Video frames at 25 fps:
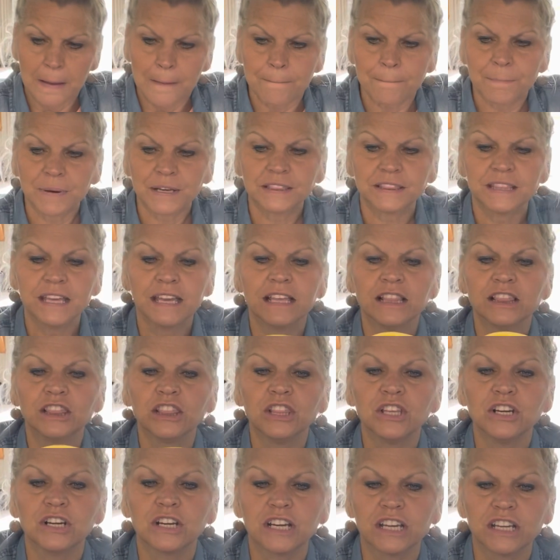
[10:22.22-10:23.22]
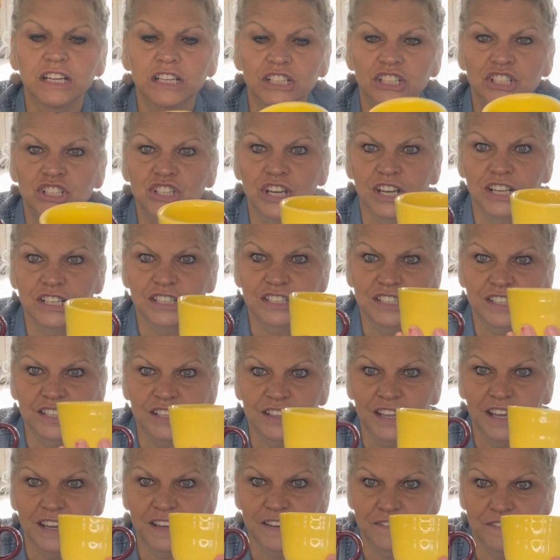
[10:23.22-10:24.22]
But they look just
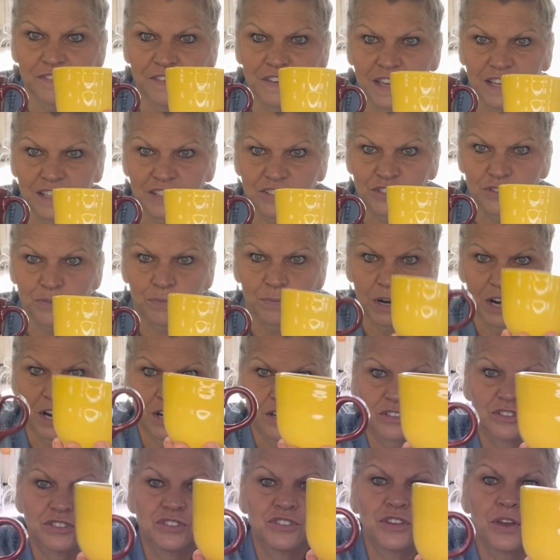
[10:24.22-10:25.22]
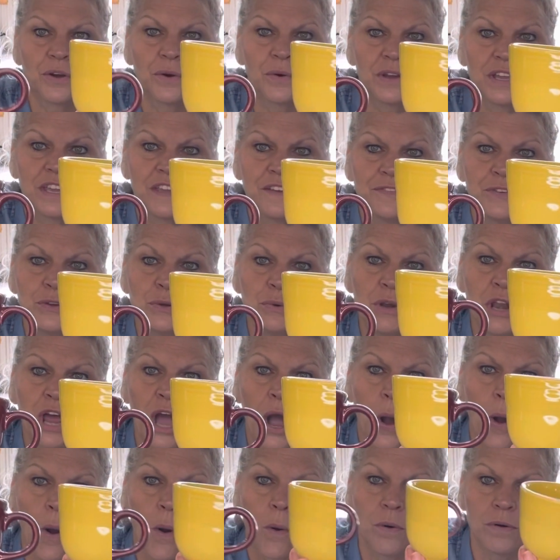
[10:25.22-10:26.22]
like Fiestaware. So if you
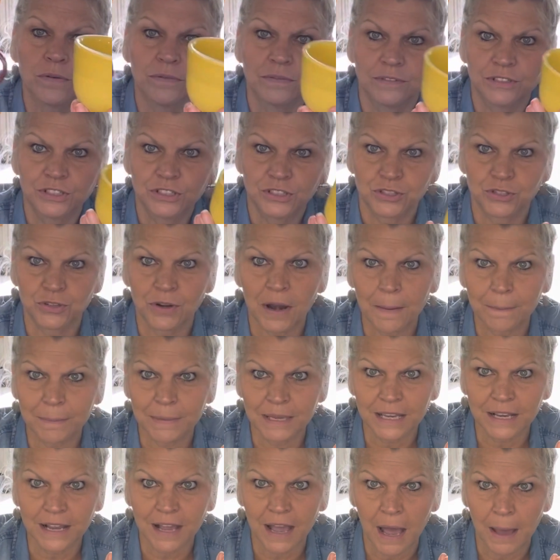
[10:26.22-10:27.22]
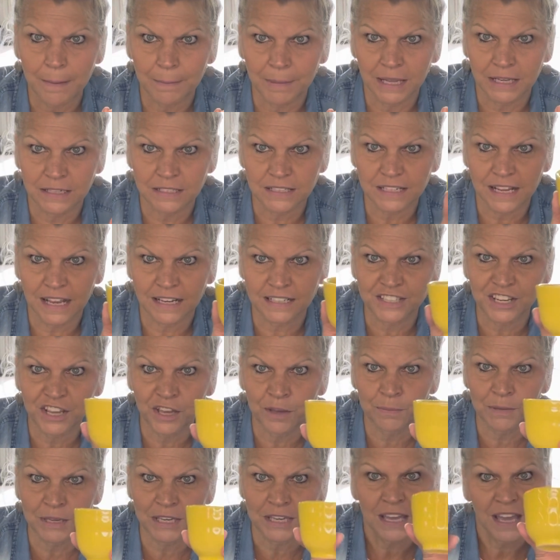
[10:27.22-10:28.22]
know, drop me a comment and
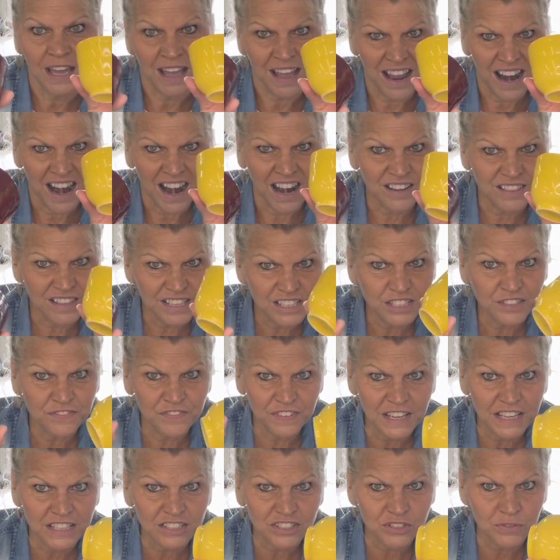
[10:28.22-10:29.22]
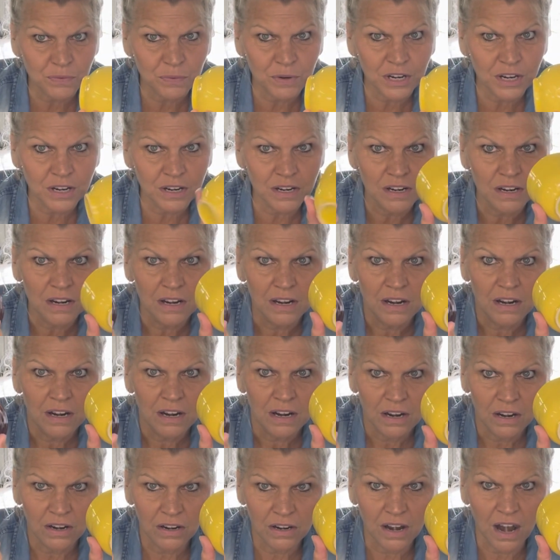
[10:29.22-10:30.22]
tell me, are these Fiestaware
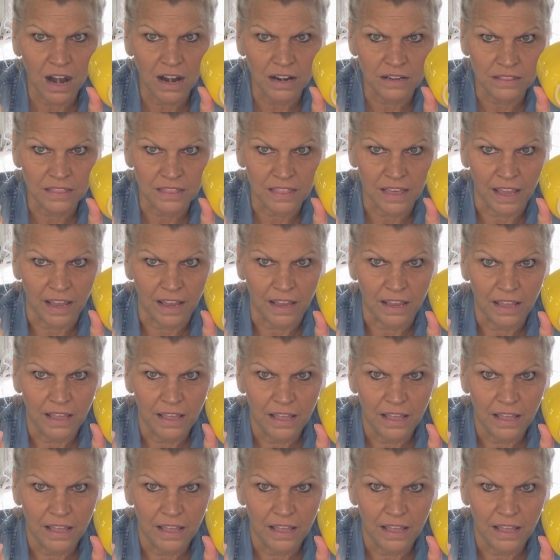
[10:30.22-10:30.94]
or aren't they?